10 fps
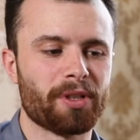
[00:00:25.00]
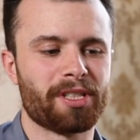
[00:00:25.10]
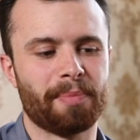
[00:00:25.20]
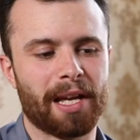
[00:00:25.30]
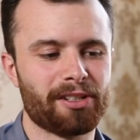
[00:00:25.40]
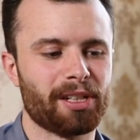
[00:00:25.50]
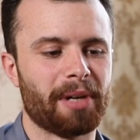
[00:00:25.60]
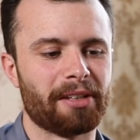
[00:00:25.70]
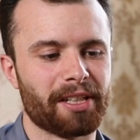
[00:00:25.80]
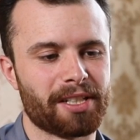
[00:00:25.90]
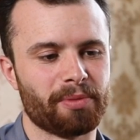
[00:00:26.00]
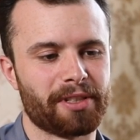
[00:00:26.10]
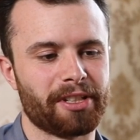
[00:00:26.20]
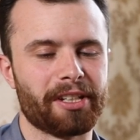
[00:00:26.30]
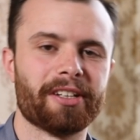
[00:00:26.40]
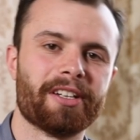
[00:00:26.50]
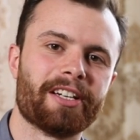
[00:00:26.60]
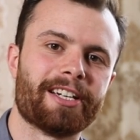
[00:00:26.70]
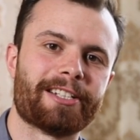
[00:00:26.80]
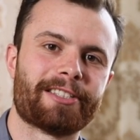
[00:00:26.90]
What's special about this whiskey
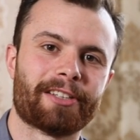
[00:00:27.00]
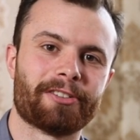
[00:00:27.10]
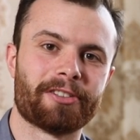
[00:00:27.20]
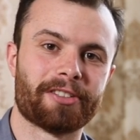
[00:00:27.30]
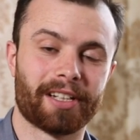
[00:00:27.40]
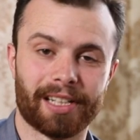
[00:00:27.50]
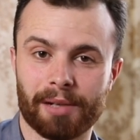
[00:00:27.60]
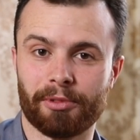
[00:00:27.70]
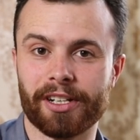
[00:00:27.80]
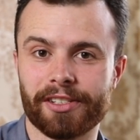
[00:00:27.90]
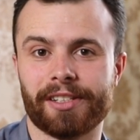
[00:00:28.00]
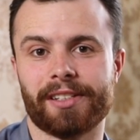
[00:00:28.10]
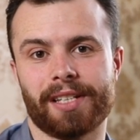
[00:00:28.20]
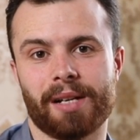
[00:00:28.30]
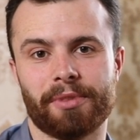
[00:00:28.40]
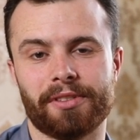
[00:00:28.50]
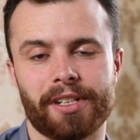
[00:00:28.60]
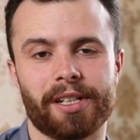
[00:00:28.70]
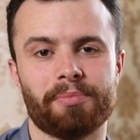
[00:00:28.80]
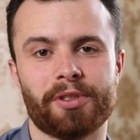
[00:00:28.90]
is that there's a collaboration has happened
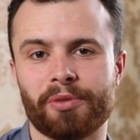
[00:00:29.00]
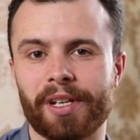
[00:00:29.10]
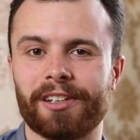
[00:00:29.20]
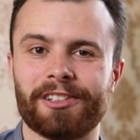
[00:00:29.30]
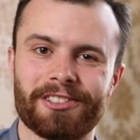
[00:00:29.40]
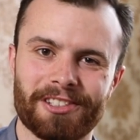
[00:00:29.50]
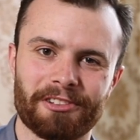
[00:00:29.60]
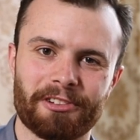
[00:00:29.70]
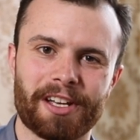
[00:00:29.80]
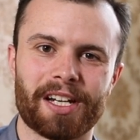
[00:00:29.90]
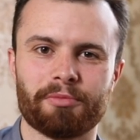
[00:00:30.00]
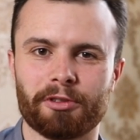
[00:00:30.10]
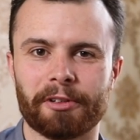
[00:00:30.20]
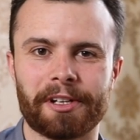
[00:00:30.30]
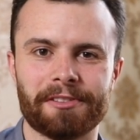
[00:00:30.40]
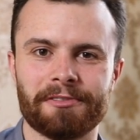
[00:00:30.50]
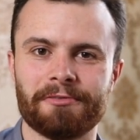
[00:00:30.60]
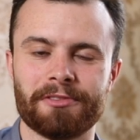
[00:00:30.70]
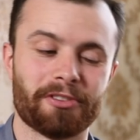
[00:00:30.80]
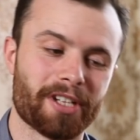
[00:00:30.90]
here between a distillery and a brewery
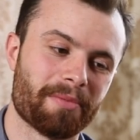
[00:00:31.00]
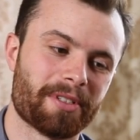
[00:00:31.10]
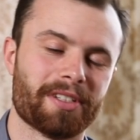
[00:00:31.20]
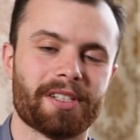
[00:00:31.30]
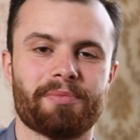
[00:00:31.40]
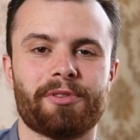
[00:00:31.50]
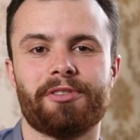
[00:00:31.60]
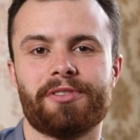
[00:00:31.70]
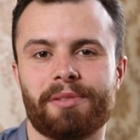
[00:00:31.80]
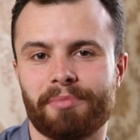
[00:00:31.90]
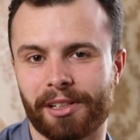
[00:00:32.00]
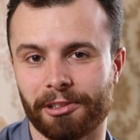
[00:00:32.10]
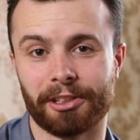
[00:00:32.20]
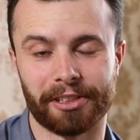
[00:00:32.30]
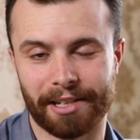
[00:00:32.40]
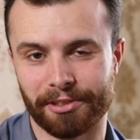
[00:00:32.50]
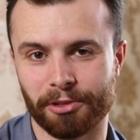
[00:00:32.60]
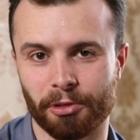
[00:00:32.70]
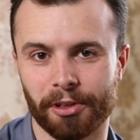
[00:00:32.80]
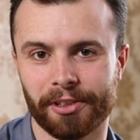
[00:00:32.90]
so Jameson is produced in Midleton, County
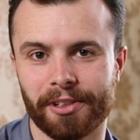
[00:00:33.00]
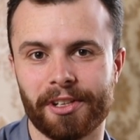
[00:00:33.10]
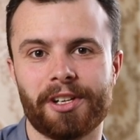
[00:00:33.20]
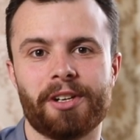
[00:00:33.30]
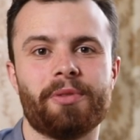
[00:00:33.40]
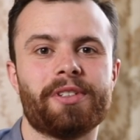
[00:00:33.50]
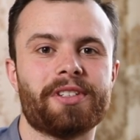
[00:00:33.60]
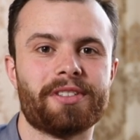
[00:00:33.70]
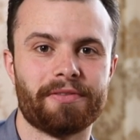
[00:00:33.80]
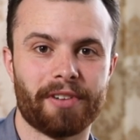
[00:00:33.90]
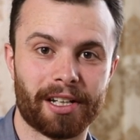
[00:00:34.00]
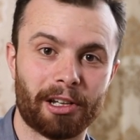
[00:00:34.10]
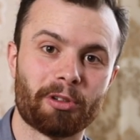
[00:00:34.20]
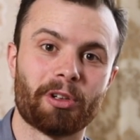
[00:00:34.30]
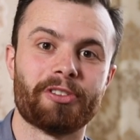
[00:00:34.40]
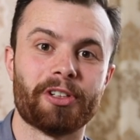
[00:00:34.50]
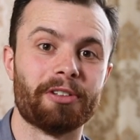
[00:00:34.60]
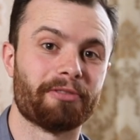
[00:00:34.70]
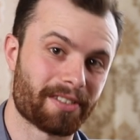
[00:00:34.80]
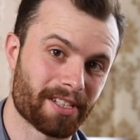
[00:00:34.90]
Cork, which is very local
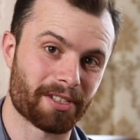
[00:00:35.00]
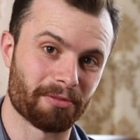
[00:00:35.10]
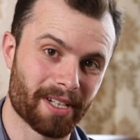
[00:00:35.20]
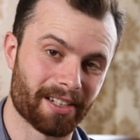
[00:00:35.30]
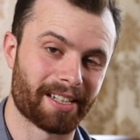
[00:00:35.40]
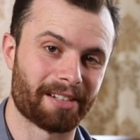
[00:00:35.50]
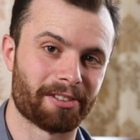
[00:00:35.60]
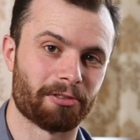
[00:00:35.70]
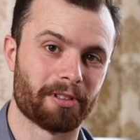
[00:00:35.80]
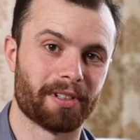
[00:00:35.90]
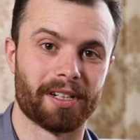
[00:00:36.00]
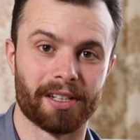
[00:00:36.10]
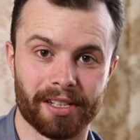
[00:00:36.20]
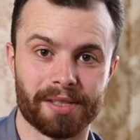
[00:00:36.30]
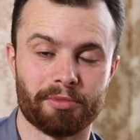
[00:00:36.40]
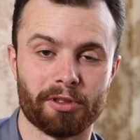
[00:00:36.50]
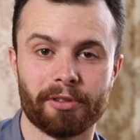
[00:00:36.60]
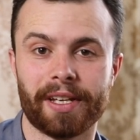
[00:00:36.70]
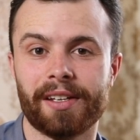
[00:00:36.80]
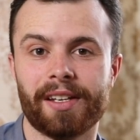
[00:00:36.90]
to Franciscan Well in County Cork, a nice
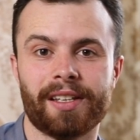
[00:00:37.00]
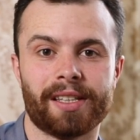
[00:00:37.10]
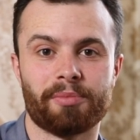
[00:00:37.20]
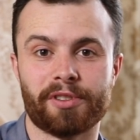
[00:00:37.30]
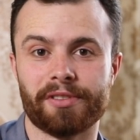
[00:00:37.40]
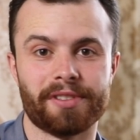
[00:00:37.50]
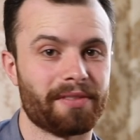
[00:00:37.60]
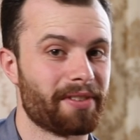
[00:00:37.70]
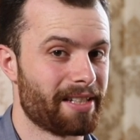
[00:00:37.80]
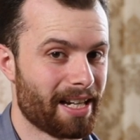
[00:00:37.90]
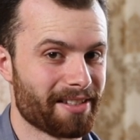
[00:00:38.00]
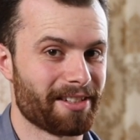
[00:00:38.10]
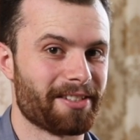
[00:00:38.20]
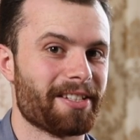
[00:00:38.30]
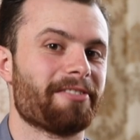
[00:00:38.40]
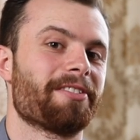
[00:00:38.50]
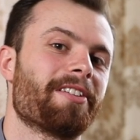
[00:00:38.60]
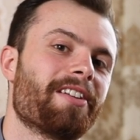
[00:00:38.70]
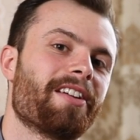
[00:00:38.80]
brewery that produces a fantastic stout.